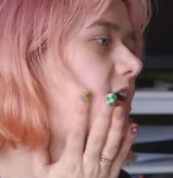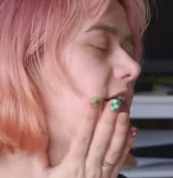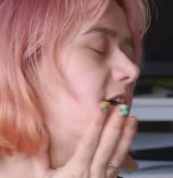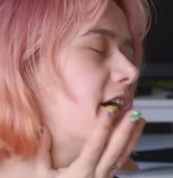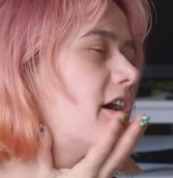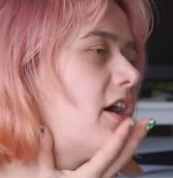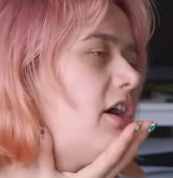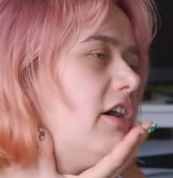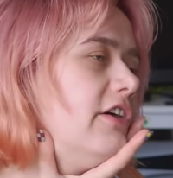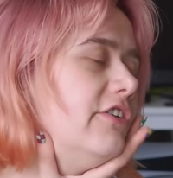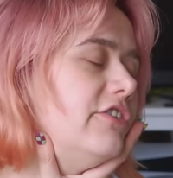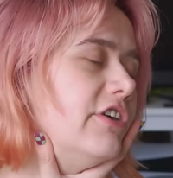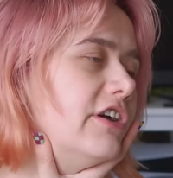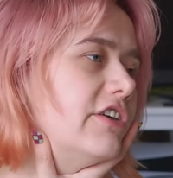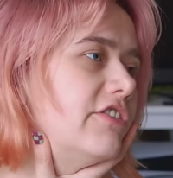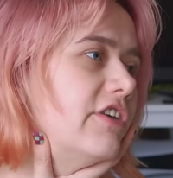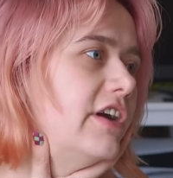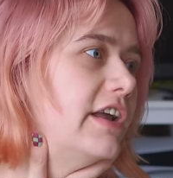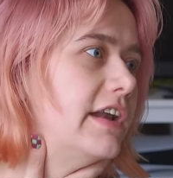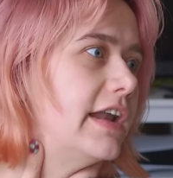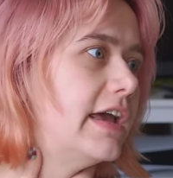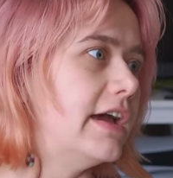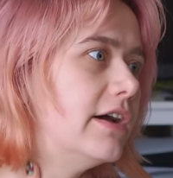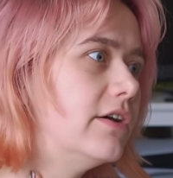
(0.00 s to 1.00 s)
on a contract
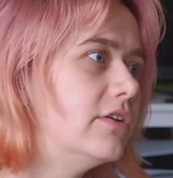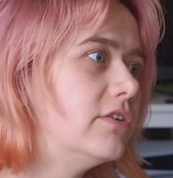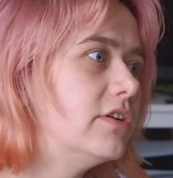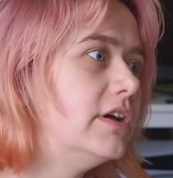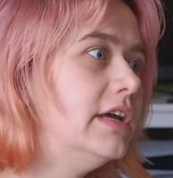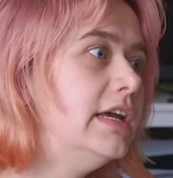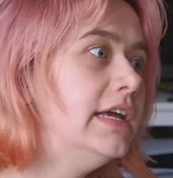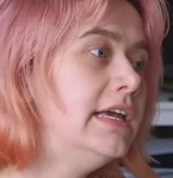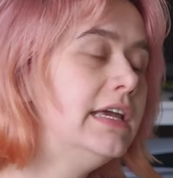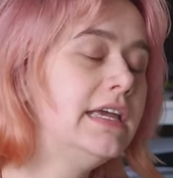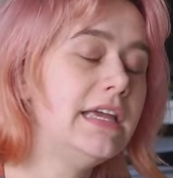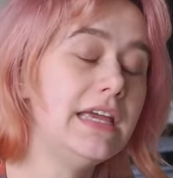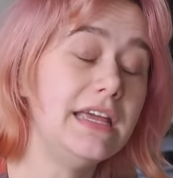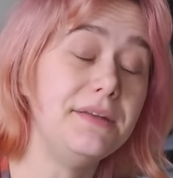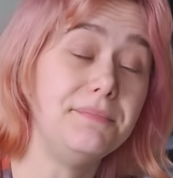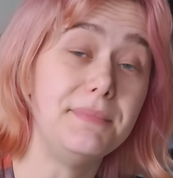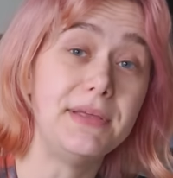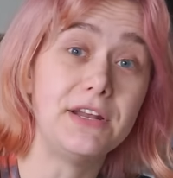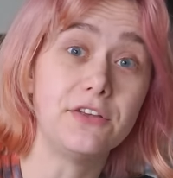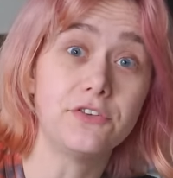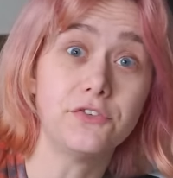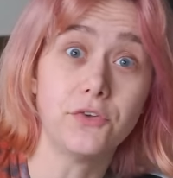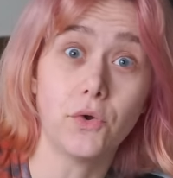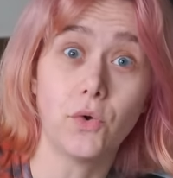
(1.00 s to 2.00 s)
right now in
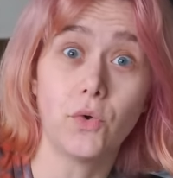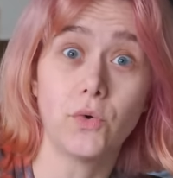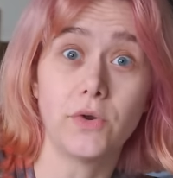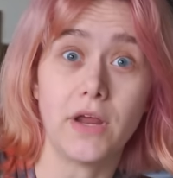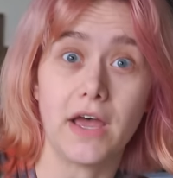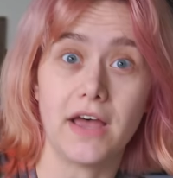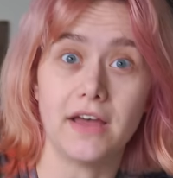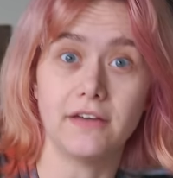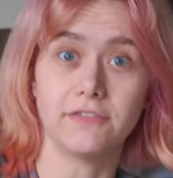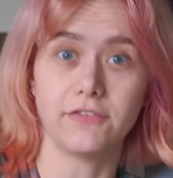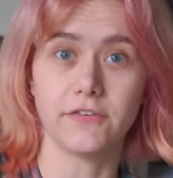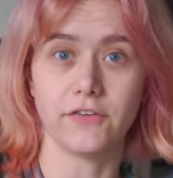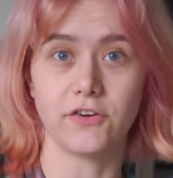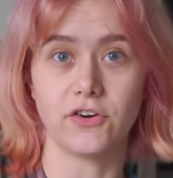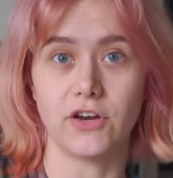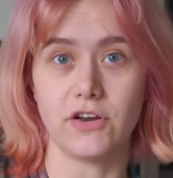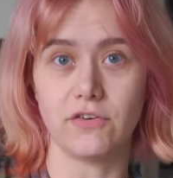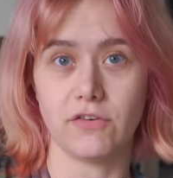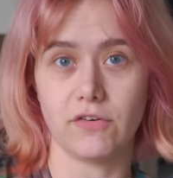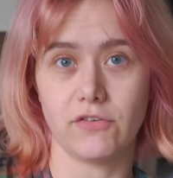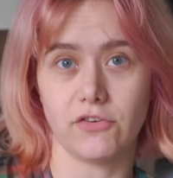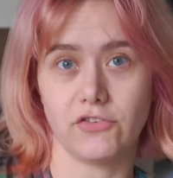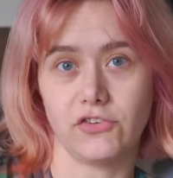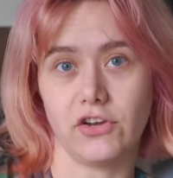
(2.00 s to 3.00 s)
Minnesota for the Great
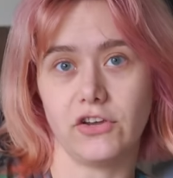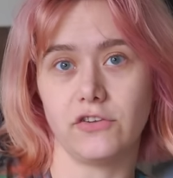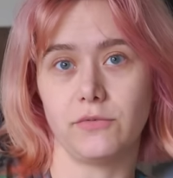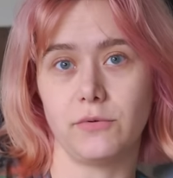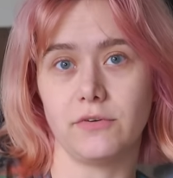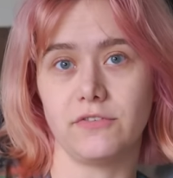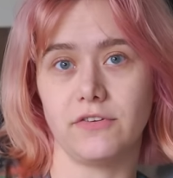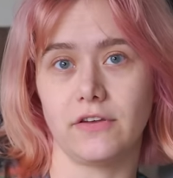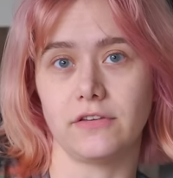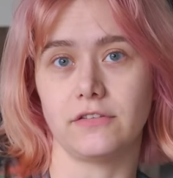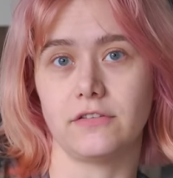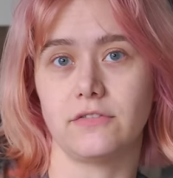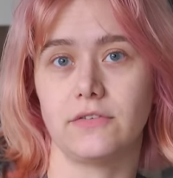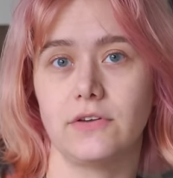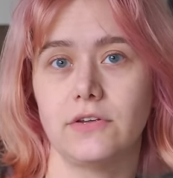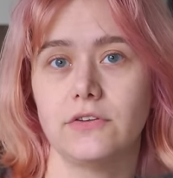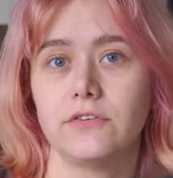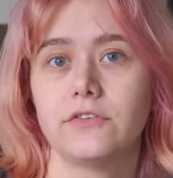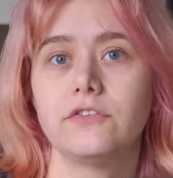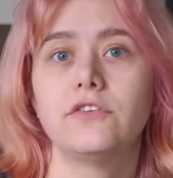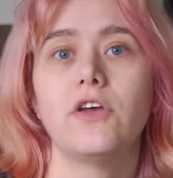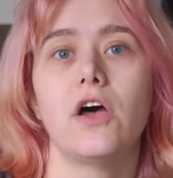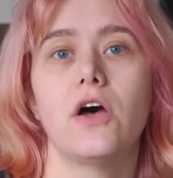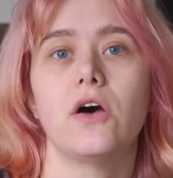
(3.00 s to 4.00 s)
River Shakespeare Festival.
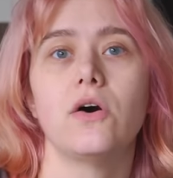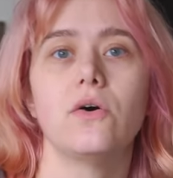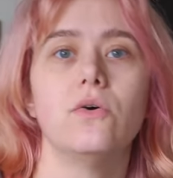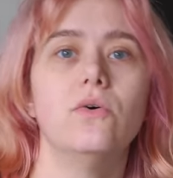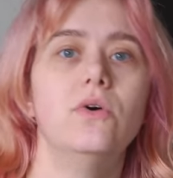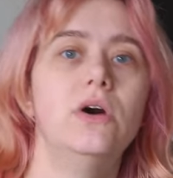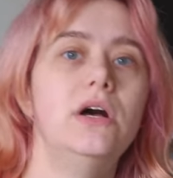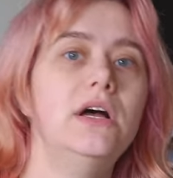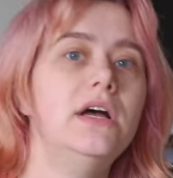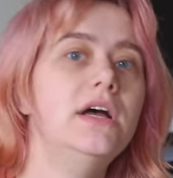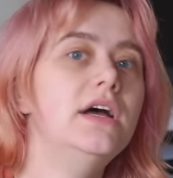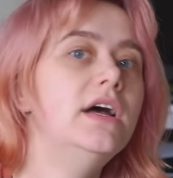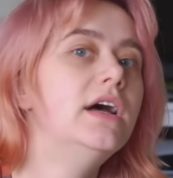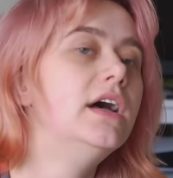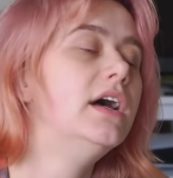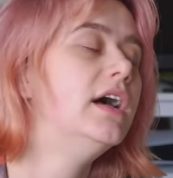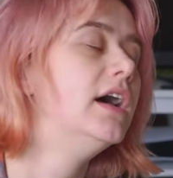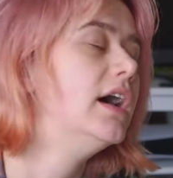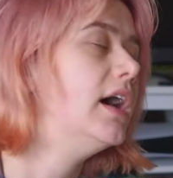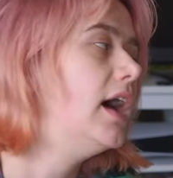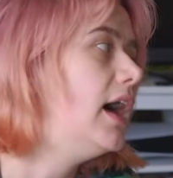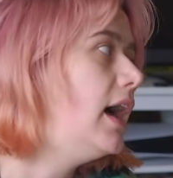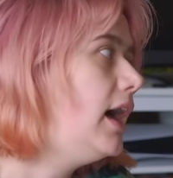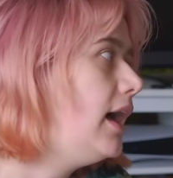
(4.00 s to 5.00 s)
So
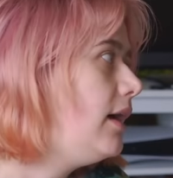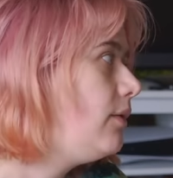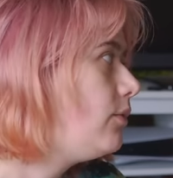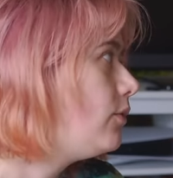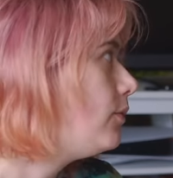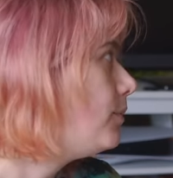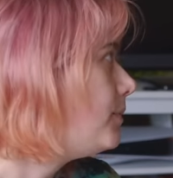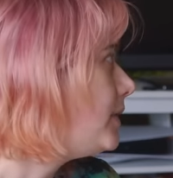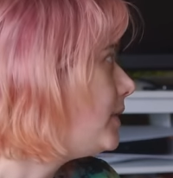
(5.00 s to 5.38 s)
I will